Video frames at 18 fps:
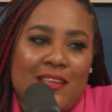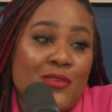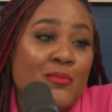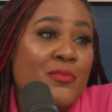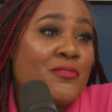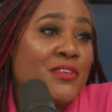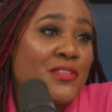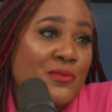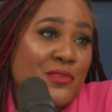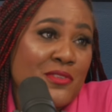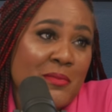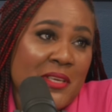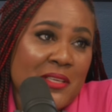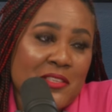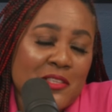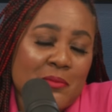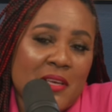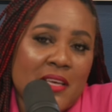in human resource
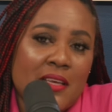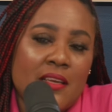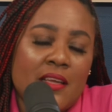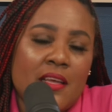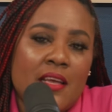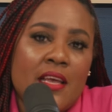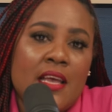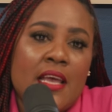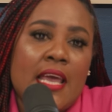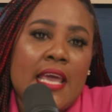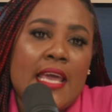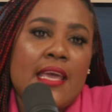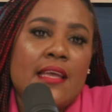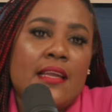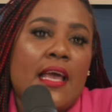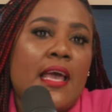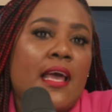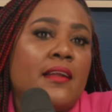management,
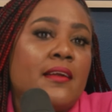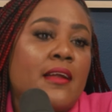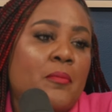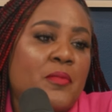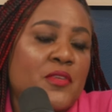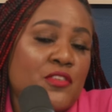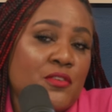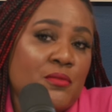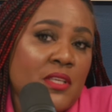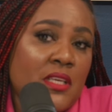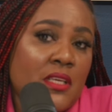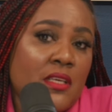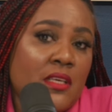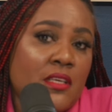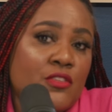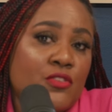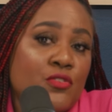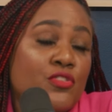and I had an
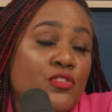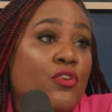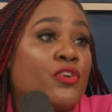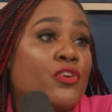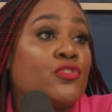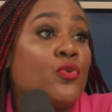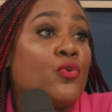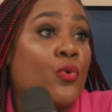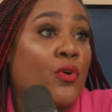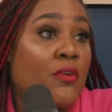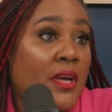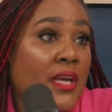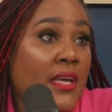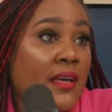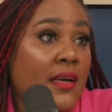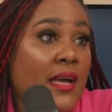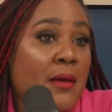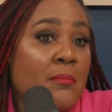opportunity to start
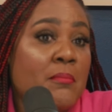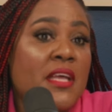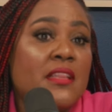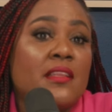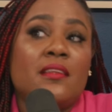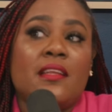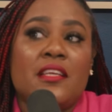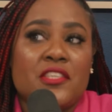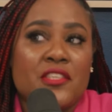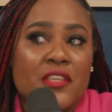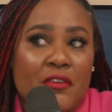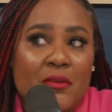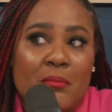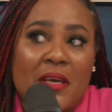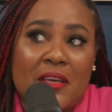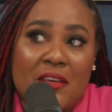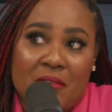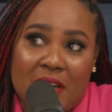touring. I met the legendary
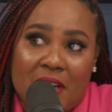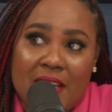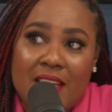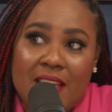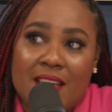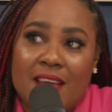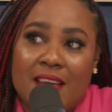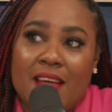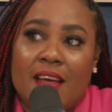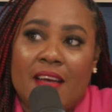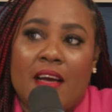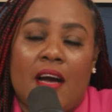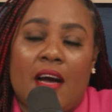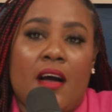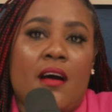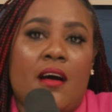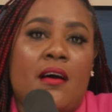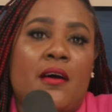Betty Wright
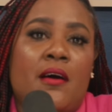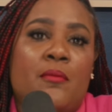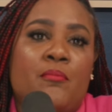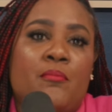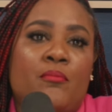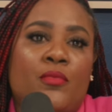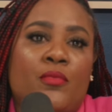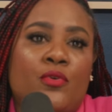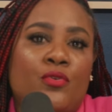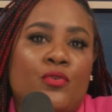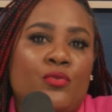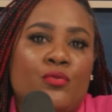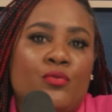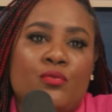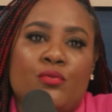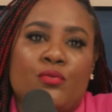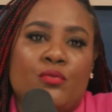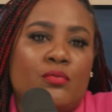um,
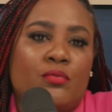who